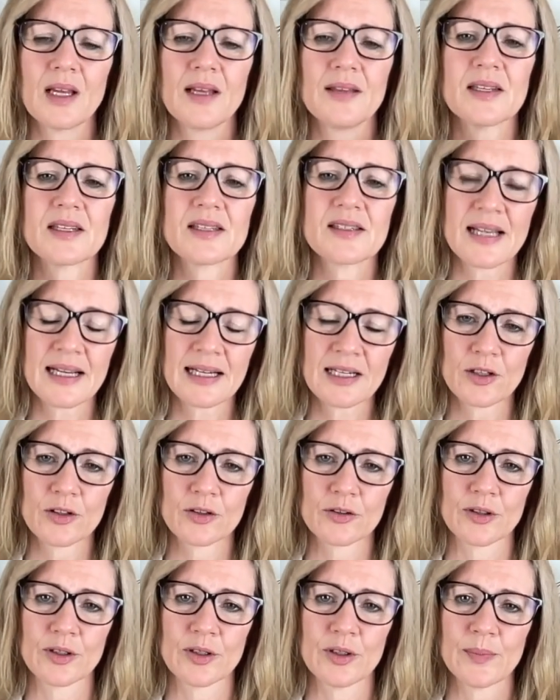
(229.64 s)
And the second
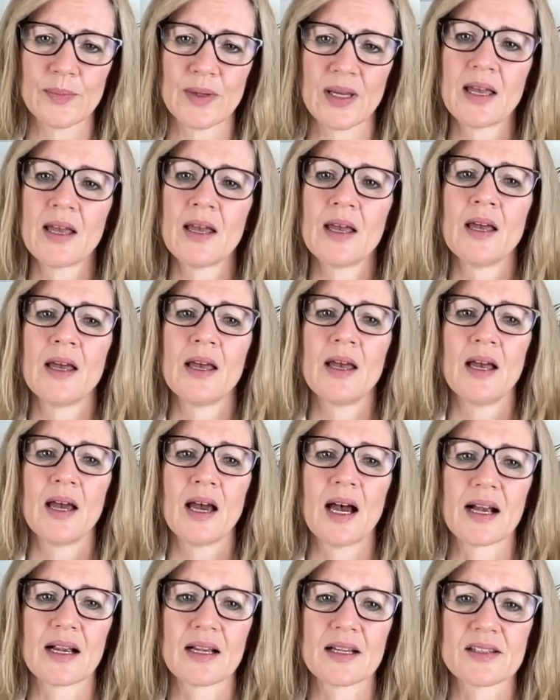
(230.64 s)
group
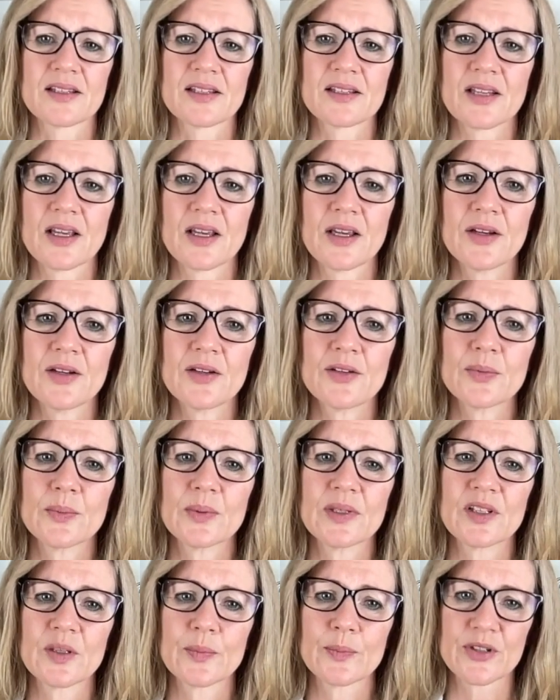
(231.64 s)
are concerned
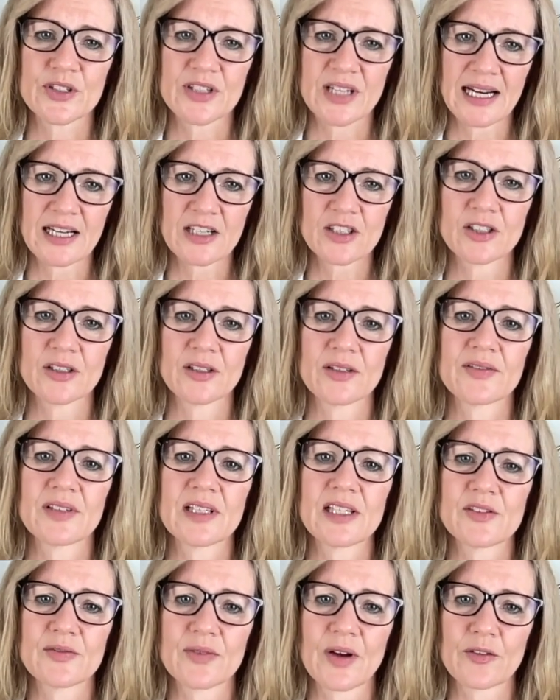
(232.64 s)
with the protection of
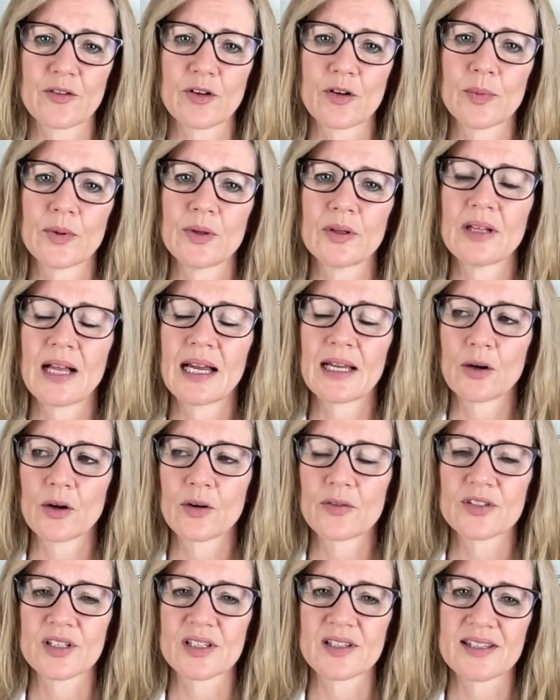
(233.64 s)
these vulnerable and
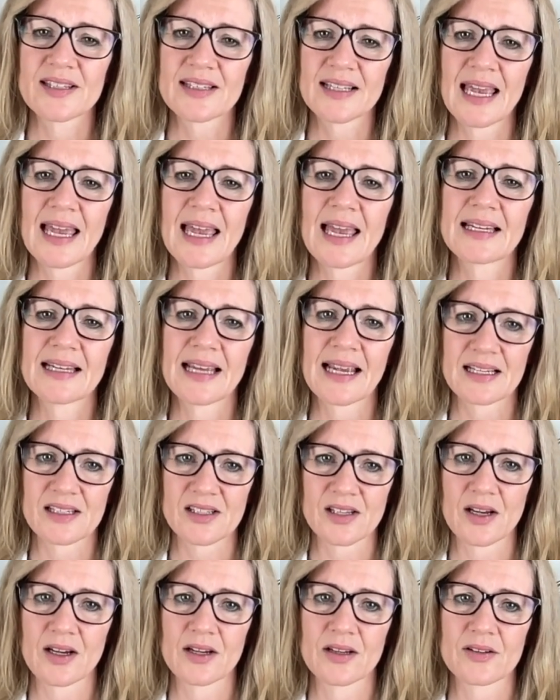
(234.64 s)
often scared
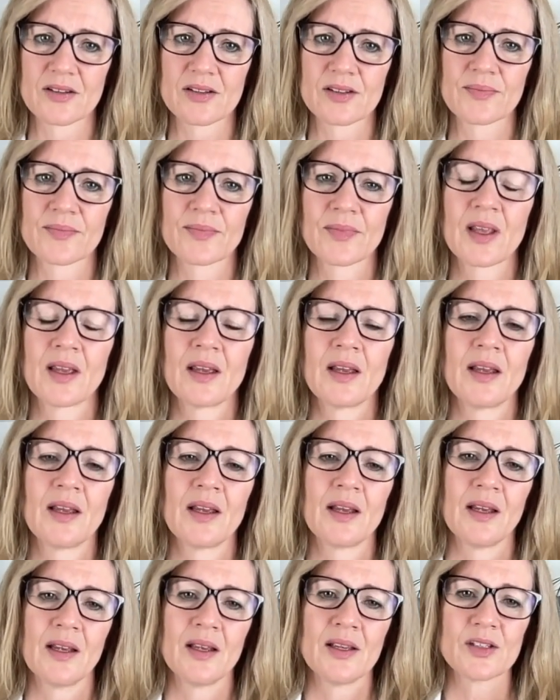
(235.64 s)
exiles.
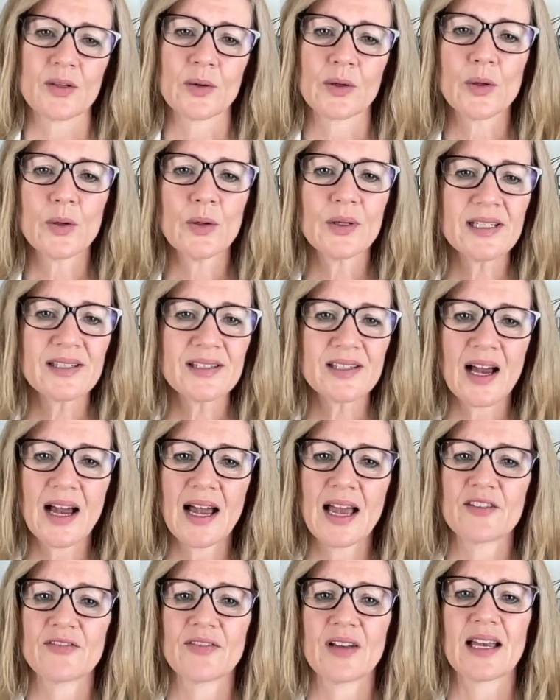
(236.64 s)
So according
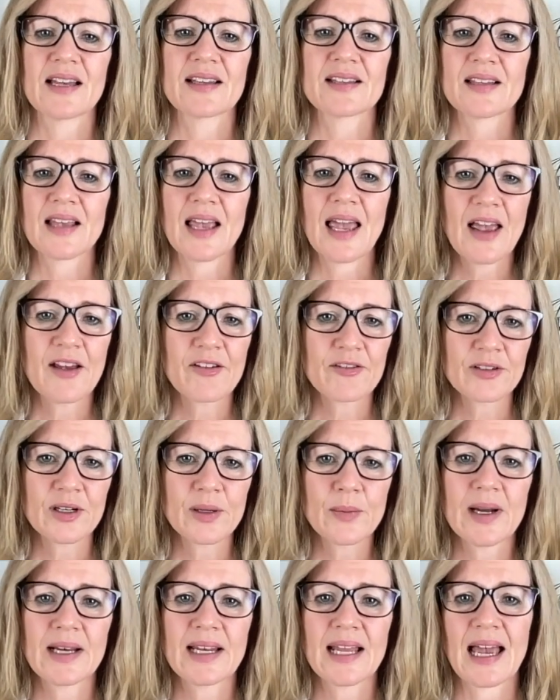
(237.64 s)
to IFS,
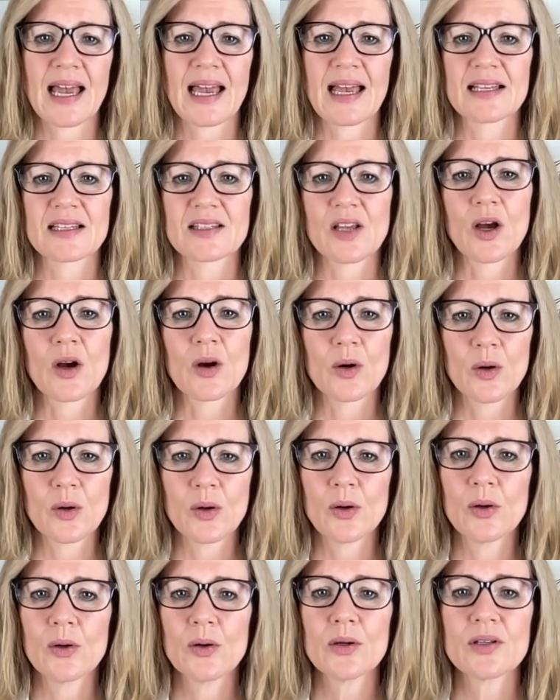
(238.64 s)
everyone has a
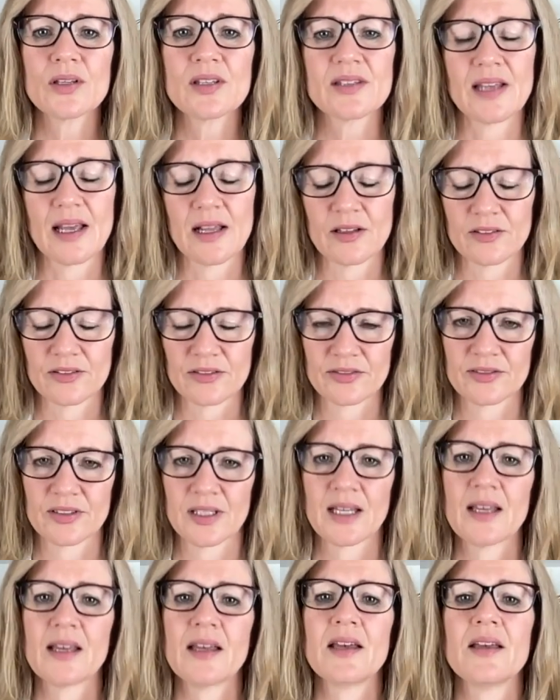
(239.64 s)
core self
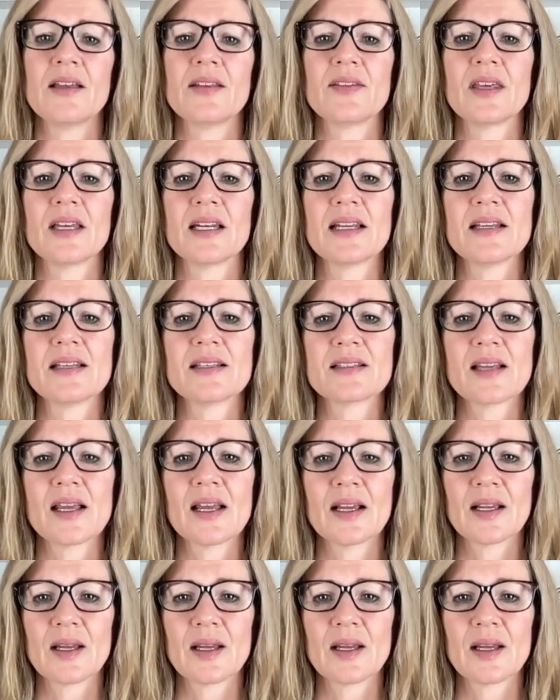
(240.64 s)
that is